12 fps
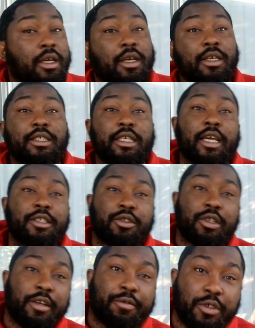It's
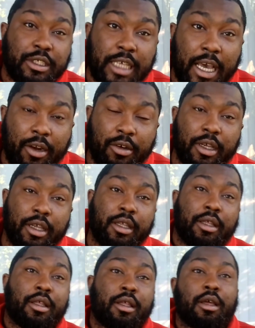yesterday. For Saturday,
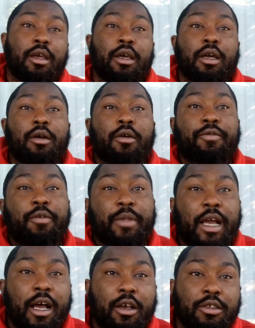from the
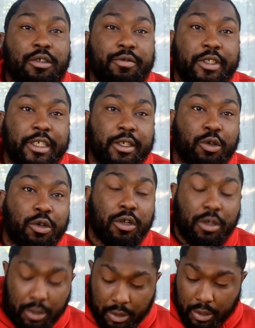House of Dior,
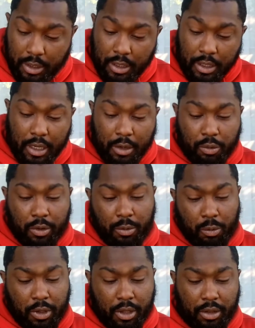I went
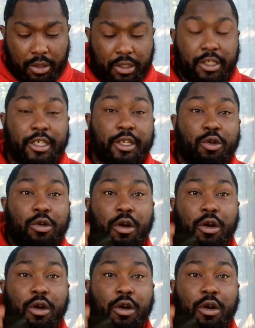with Dior